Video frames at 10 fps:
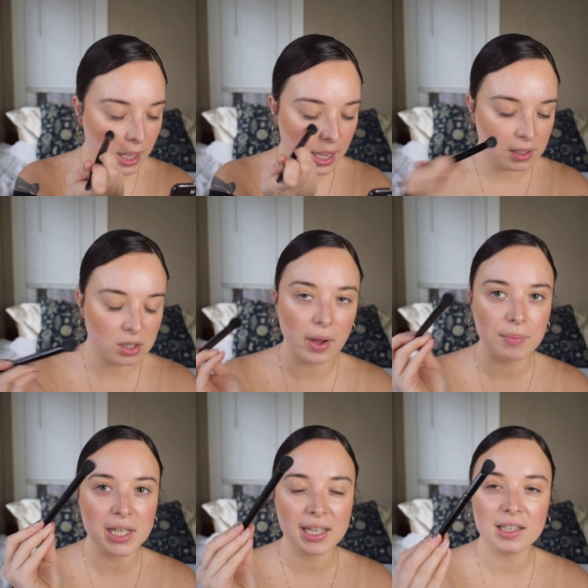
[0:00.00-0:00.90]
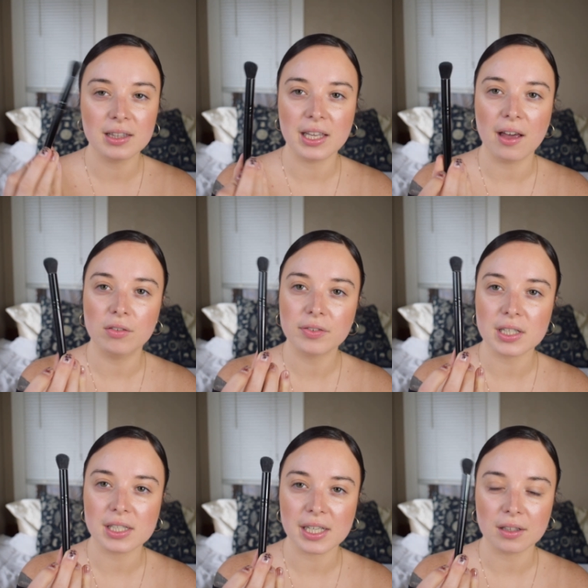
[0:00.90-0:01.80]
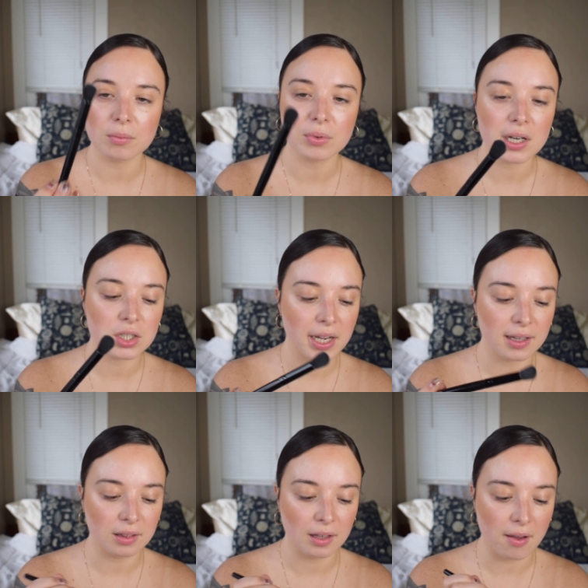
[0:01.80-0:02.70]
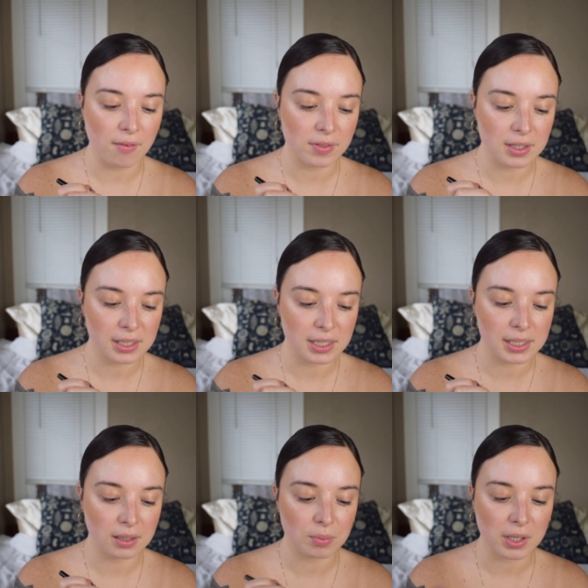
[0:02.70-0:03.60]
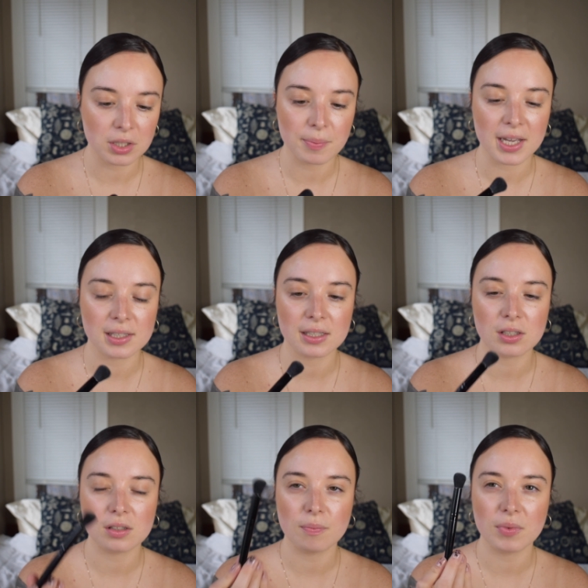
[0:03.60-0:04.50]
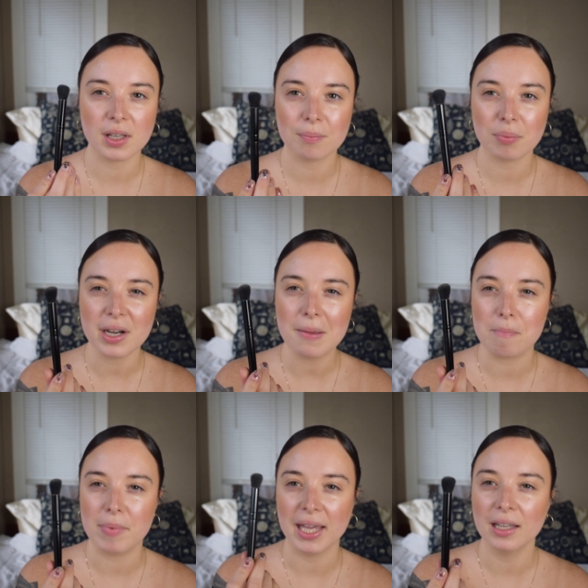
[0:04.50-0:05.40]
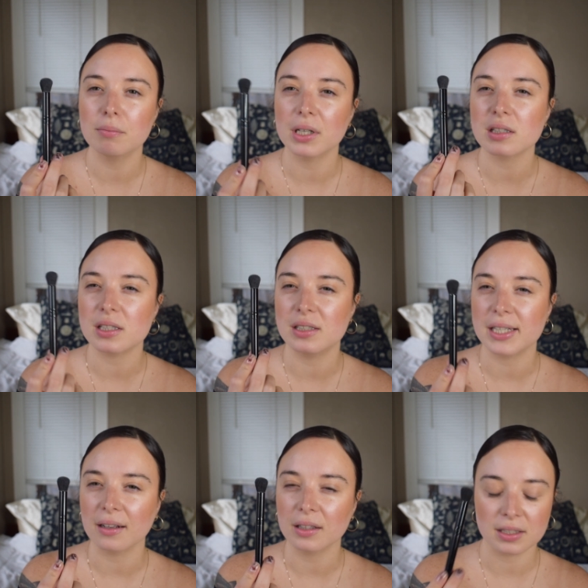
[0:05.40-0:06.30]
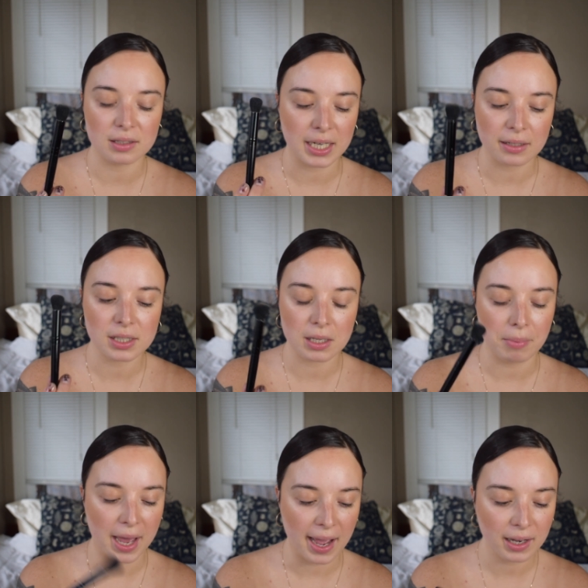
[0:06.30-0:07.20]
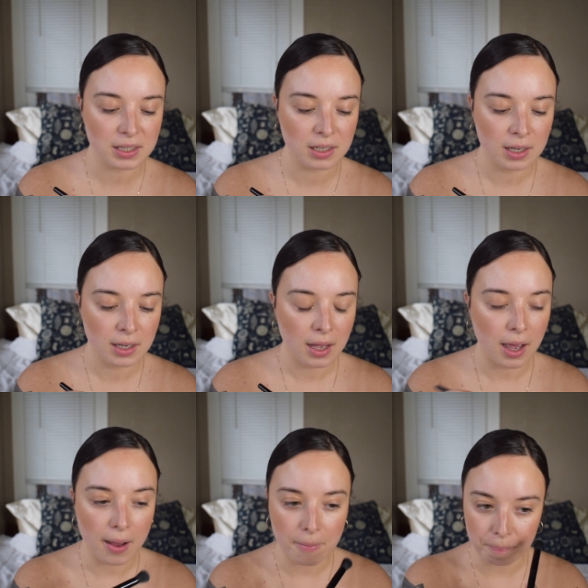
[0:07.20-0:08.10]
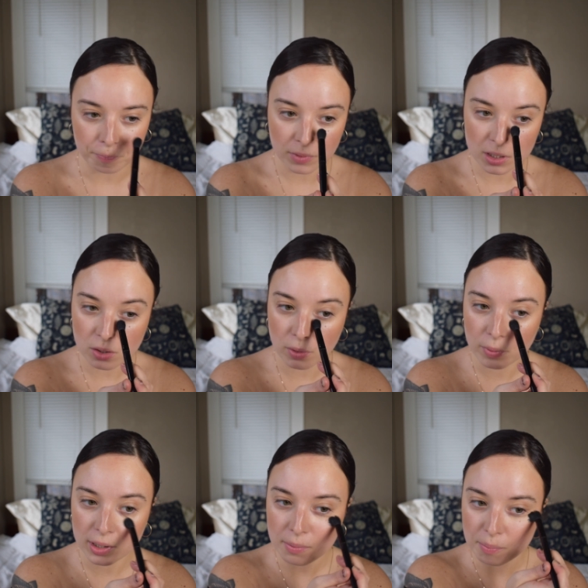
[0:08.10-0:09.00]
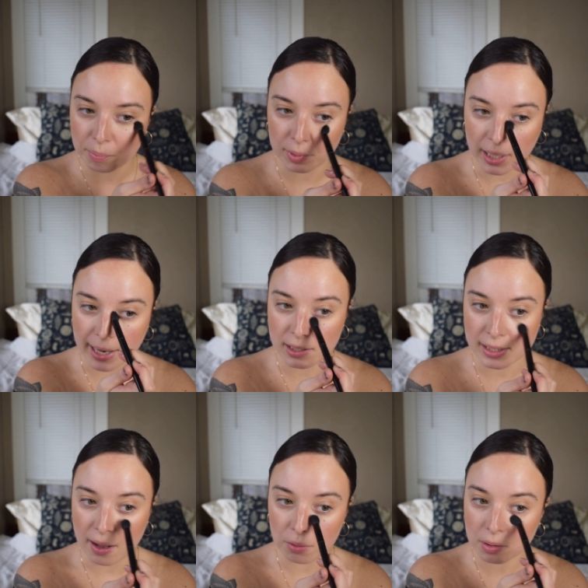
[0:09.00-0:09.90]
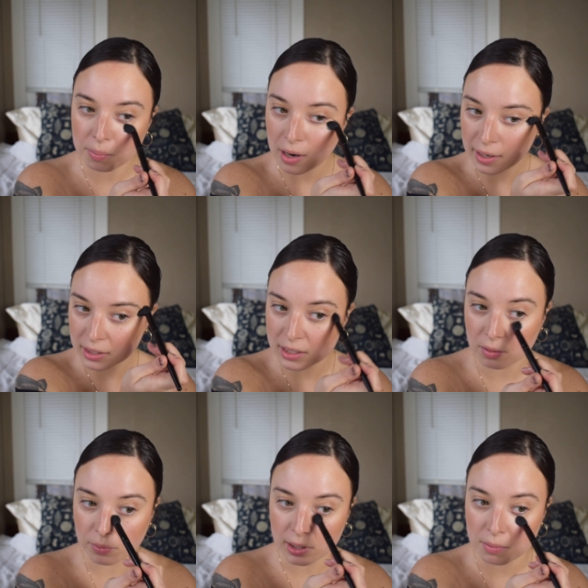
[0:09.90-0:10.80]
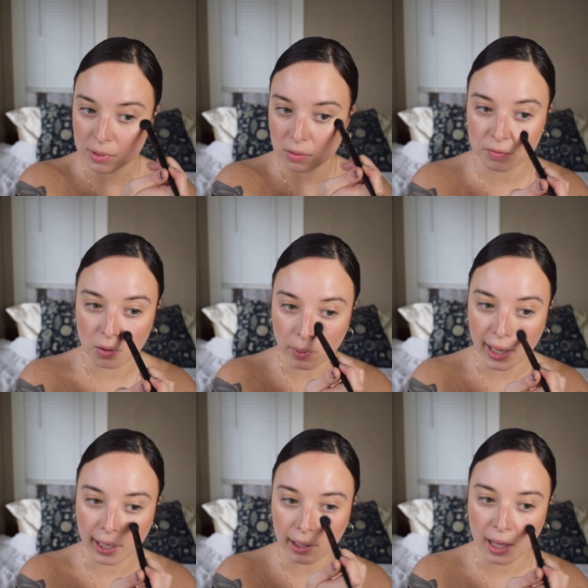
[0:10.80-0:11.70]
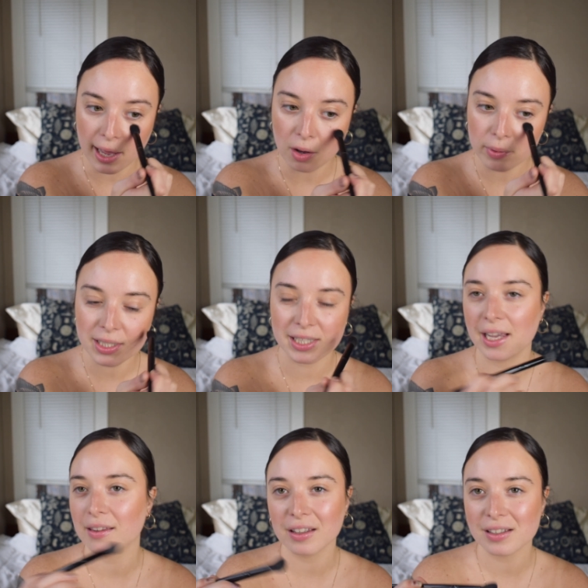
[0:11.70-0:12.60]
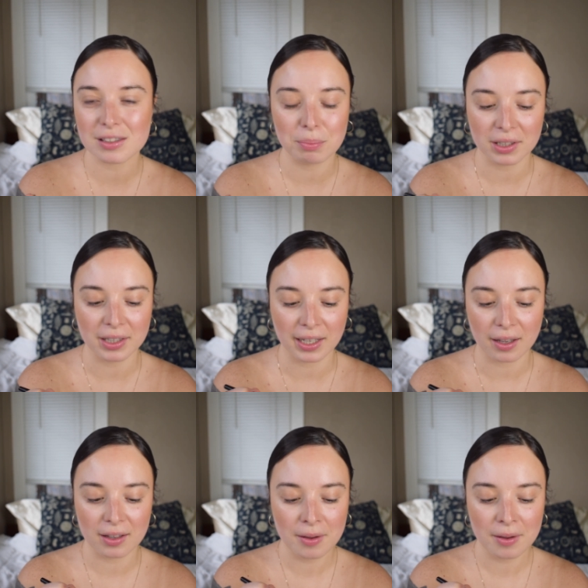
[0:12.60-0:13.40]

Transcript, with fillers: And so I'm taking the e.l.f. concealer brush. I love this concealer brush because it's pretty big, but it's densely packed. Um, so it really blends out the product in a really beautiful way. I always say this, but like,